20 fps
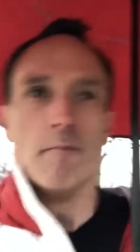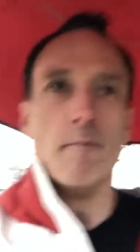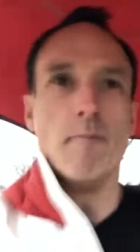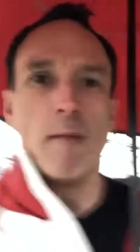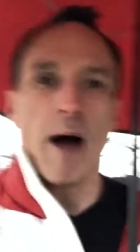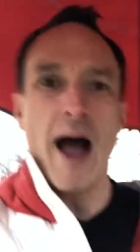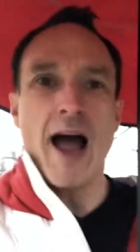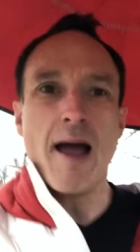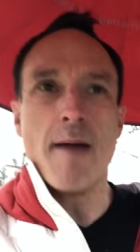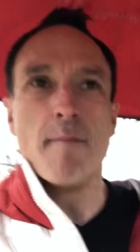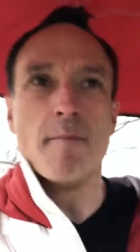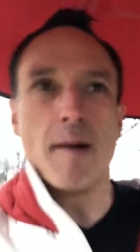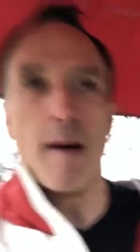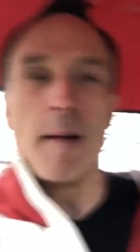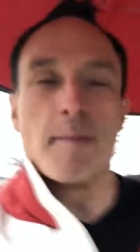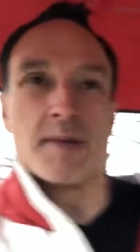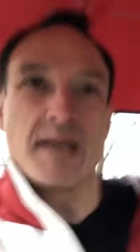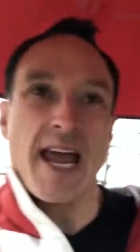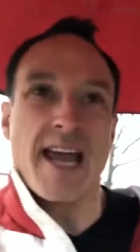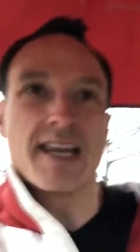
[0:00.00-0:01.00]
I'm
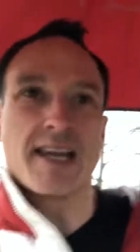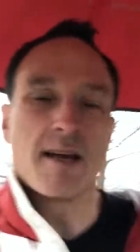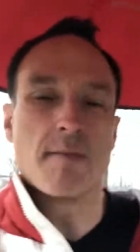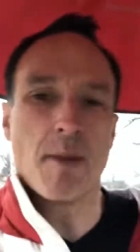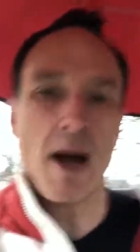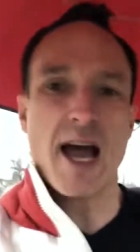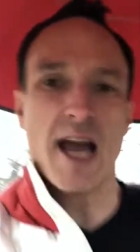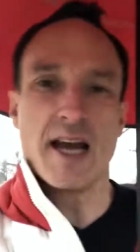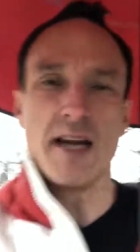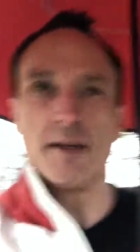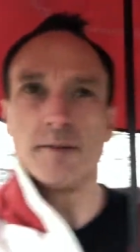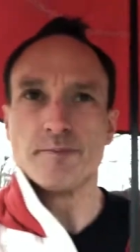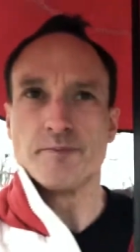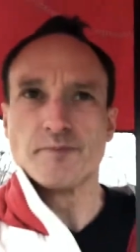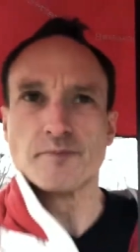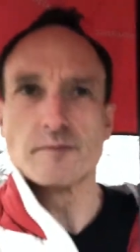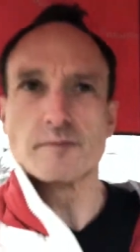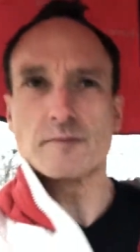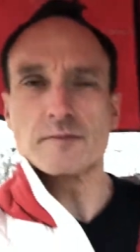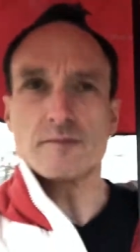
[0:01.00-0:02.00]
taking my
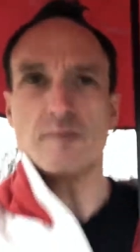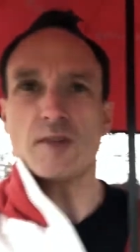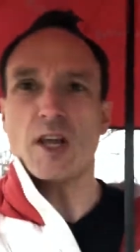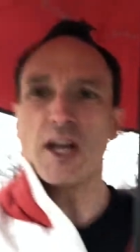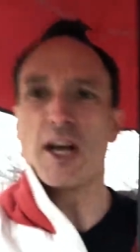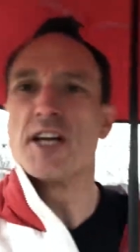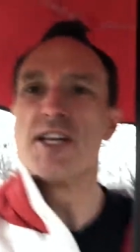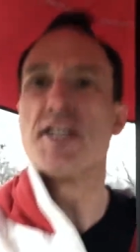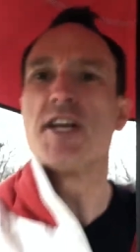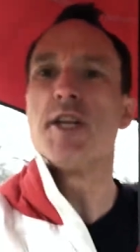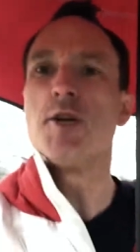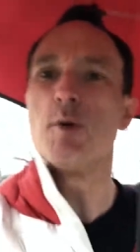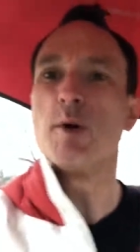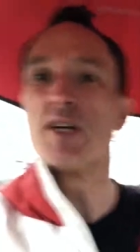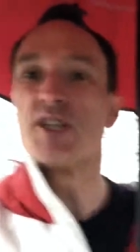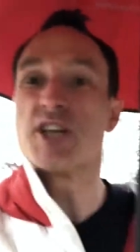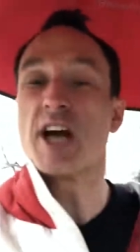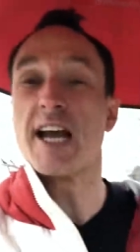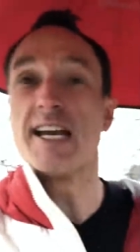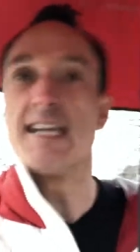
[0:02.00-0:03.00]
continuing
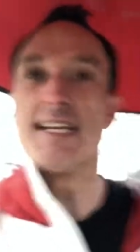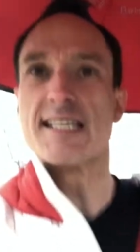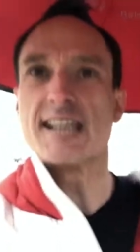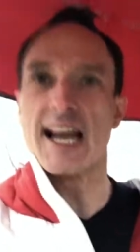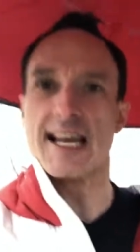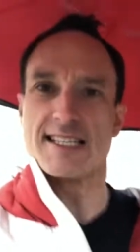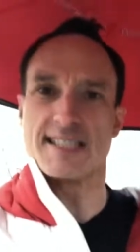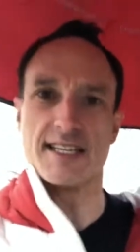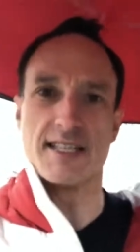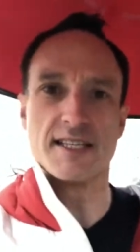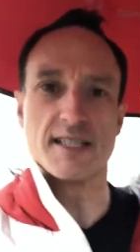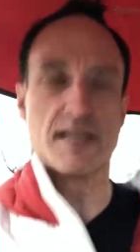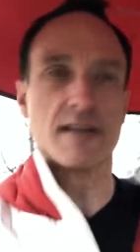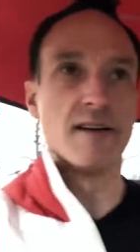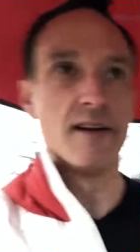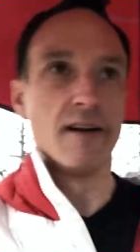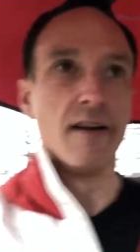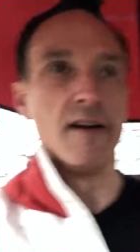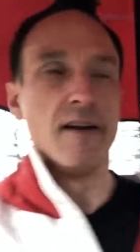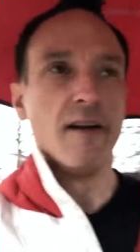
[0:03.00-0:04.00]
Chinese lessons,
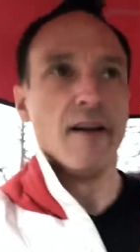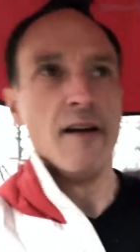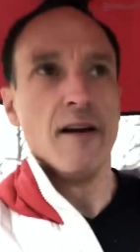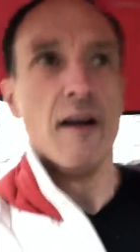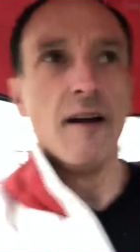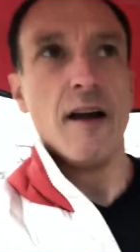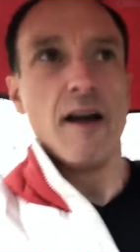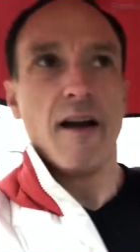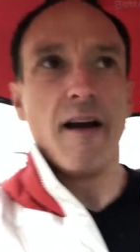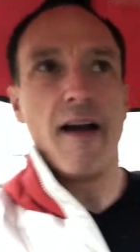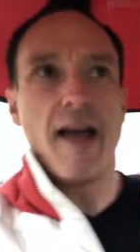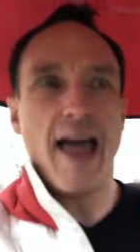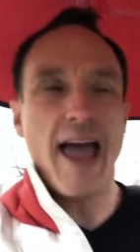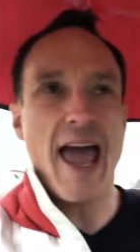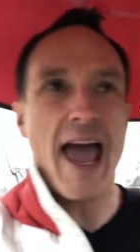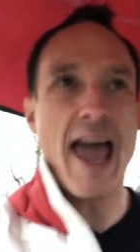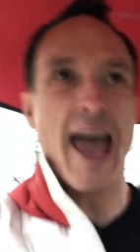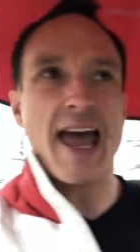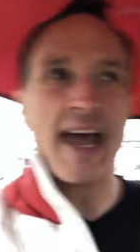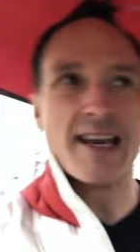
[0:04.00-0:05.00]

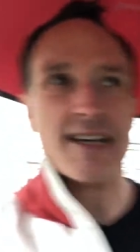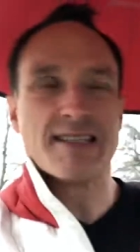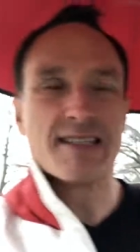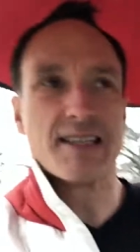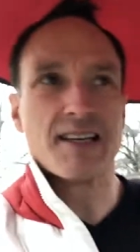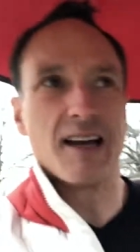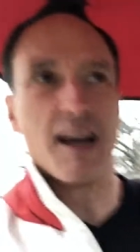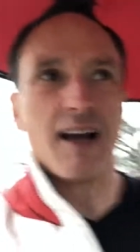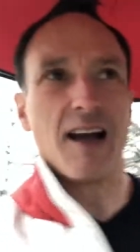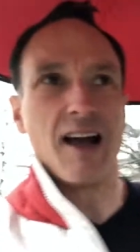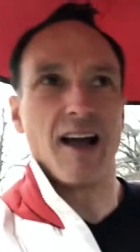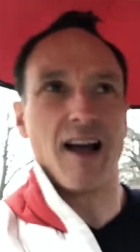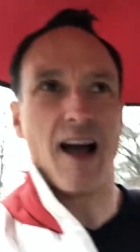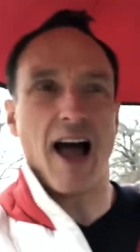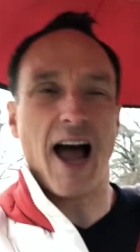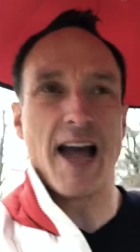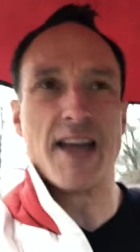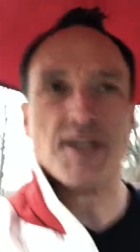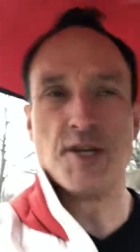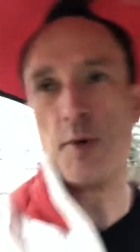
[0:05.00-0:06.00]
and
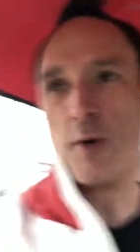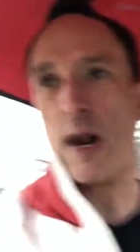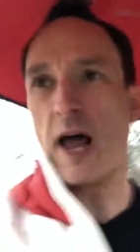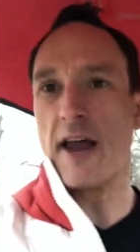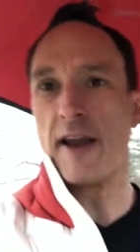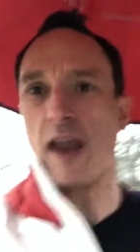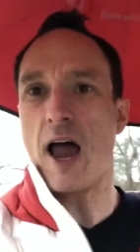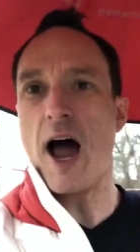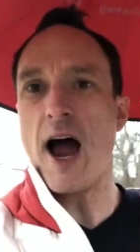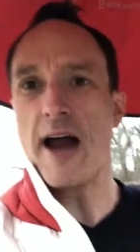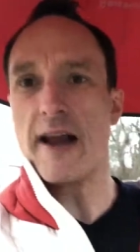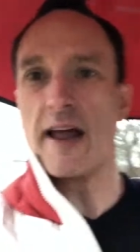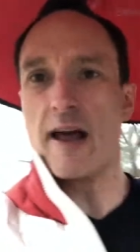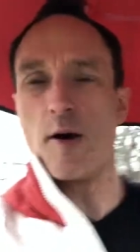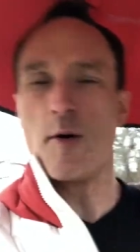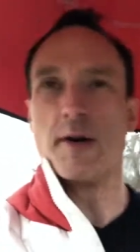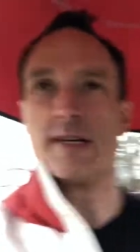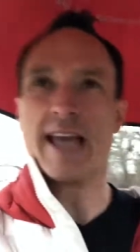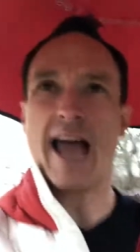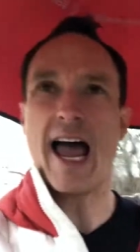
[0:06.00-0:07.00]
I do it online, I
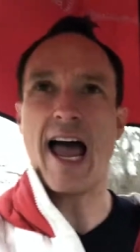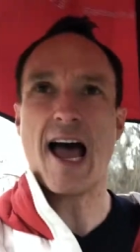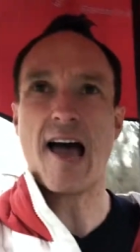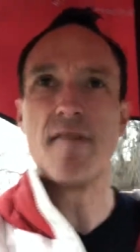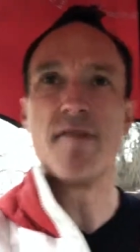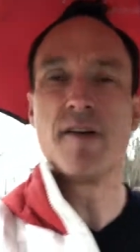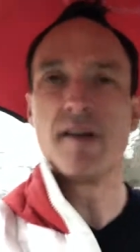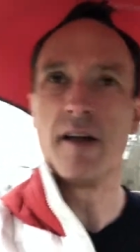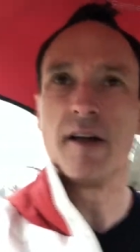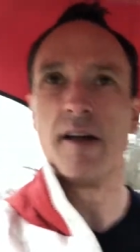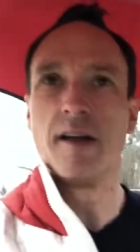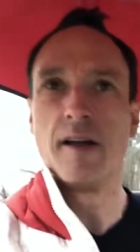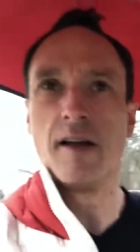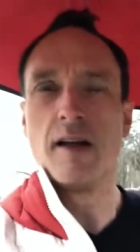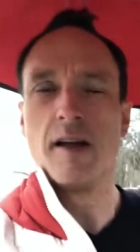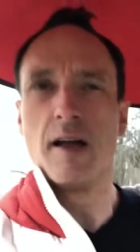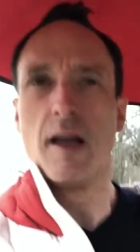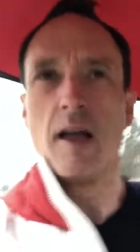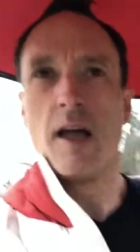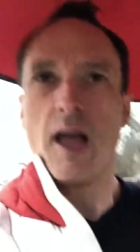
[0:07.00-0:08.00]
always have.
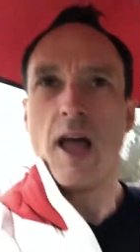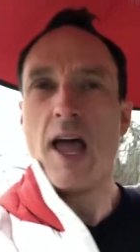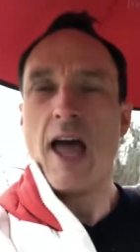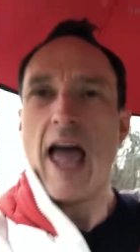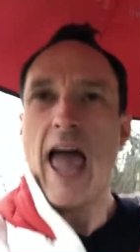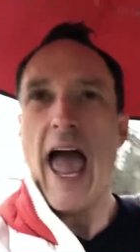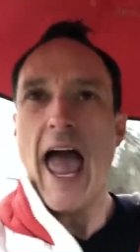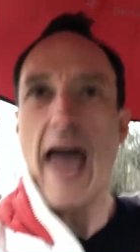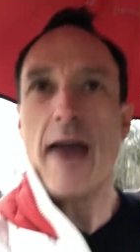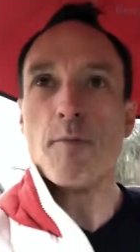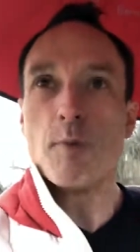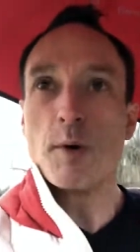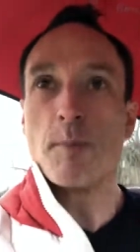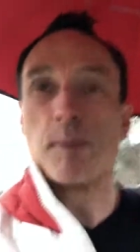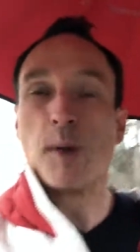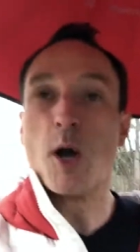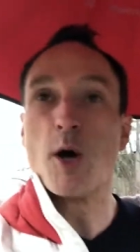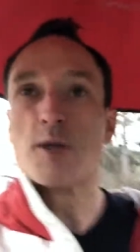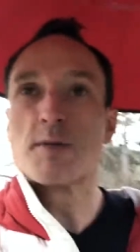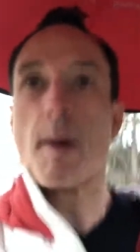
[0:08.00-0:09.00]
And what
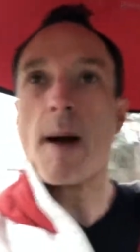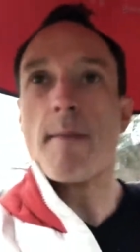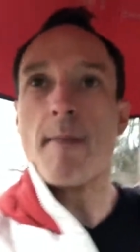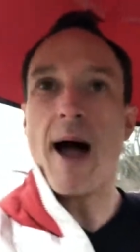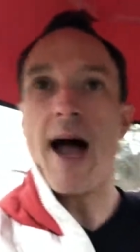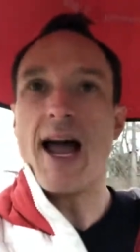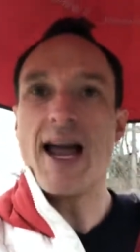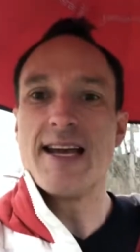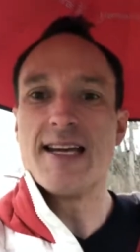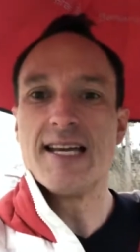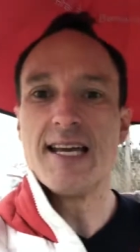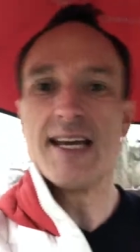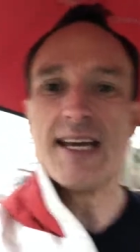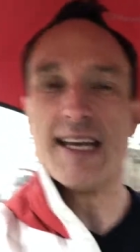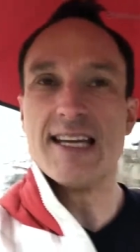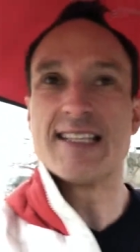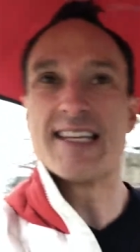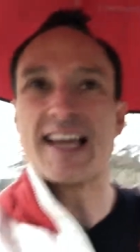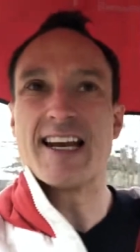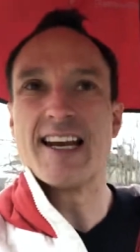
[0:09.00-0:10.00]
blows my mind
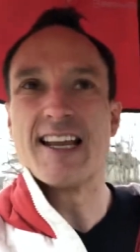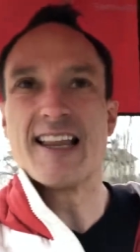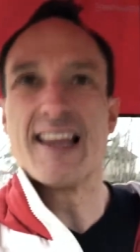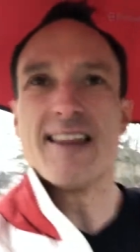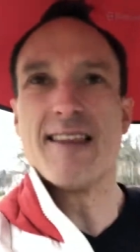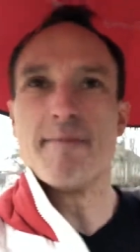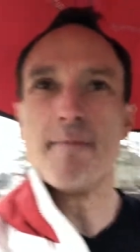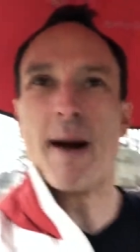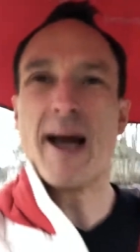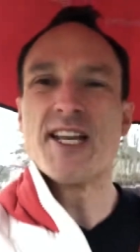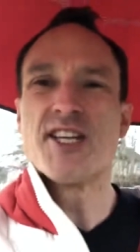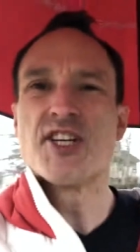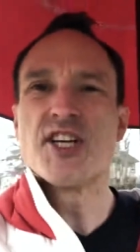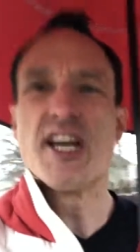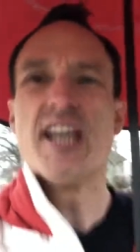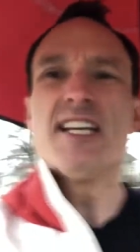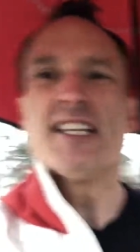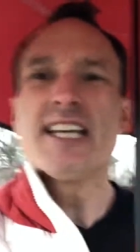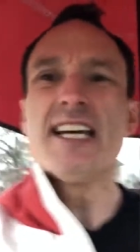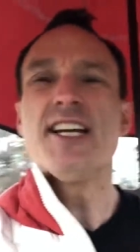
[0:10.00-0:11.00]
is that my
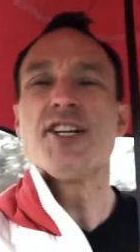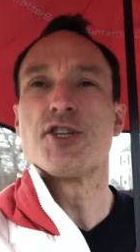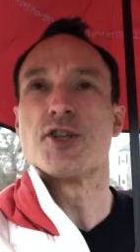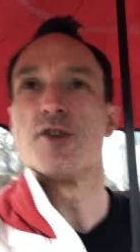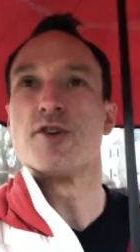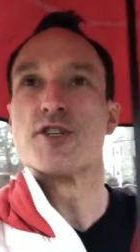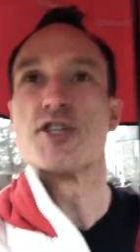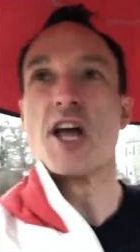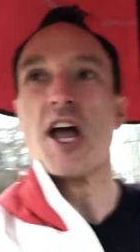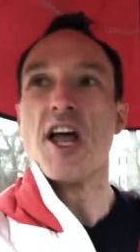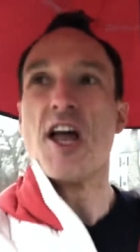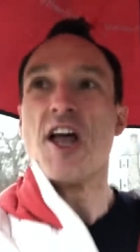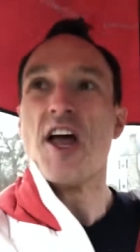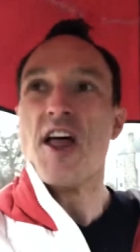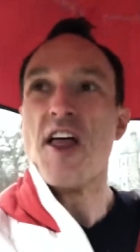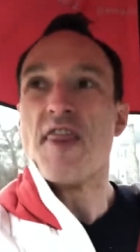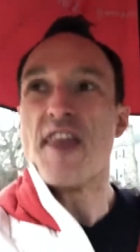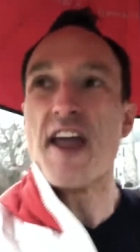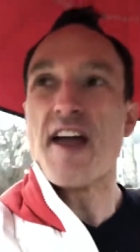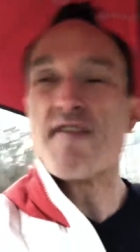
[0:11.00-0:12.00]
teachers,
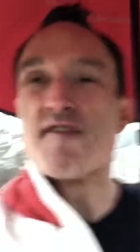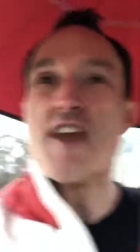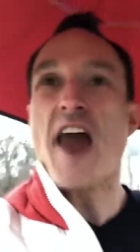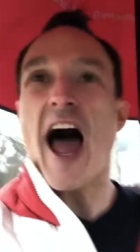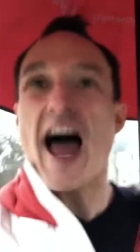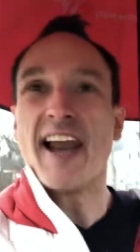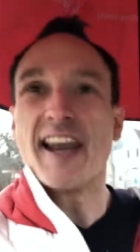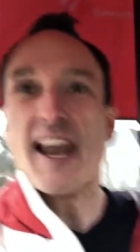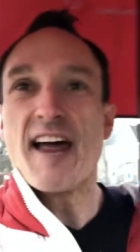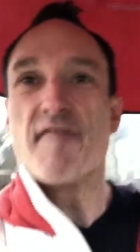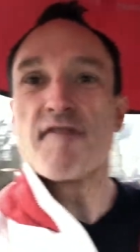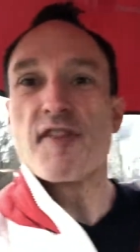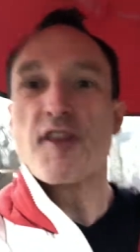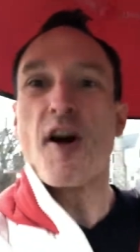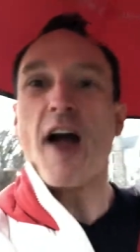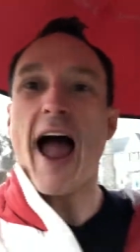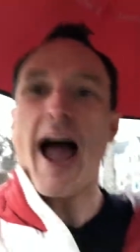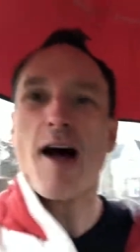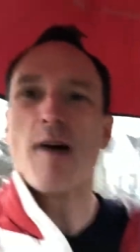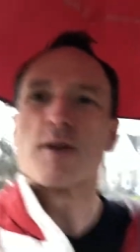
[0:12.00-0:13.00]
they have not left their
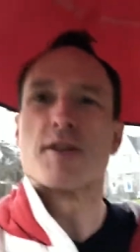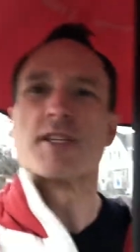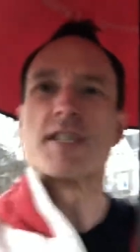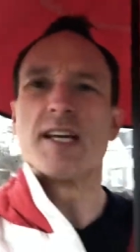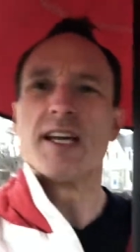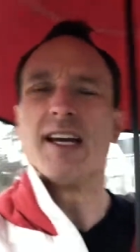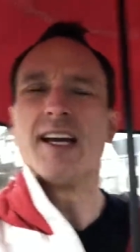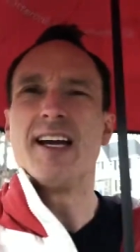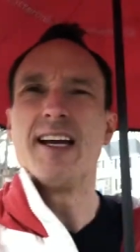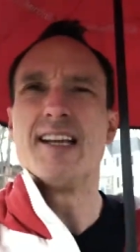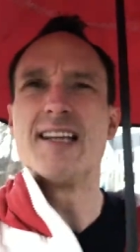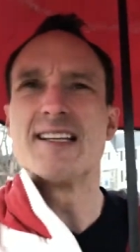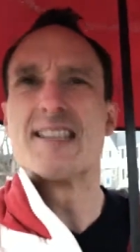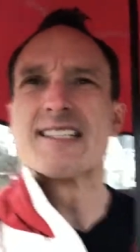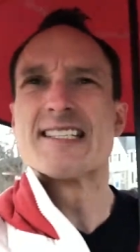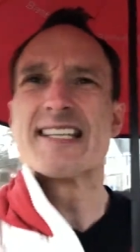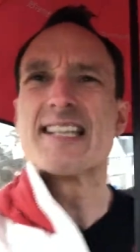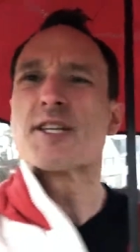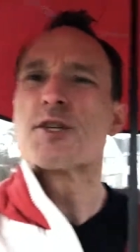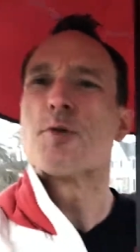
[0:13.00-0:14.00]
house in
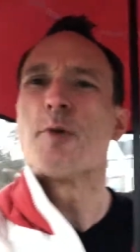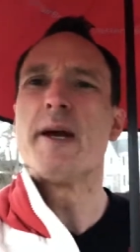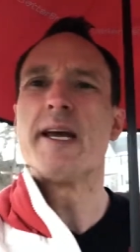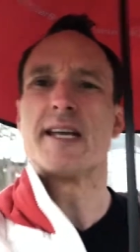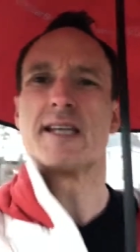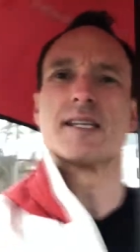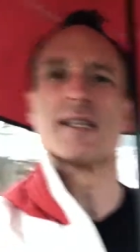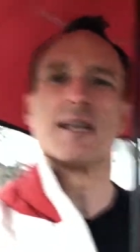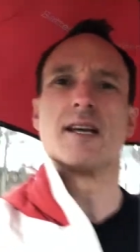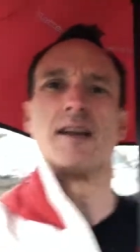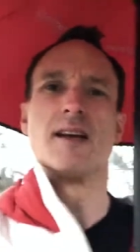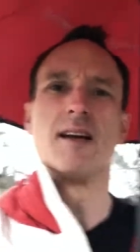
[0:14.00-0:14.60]
6 weeks.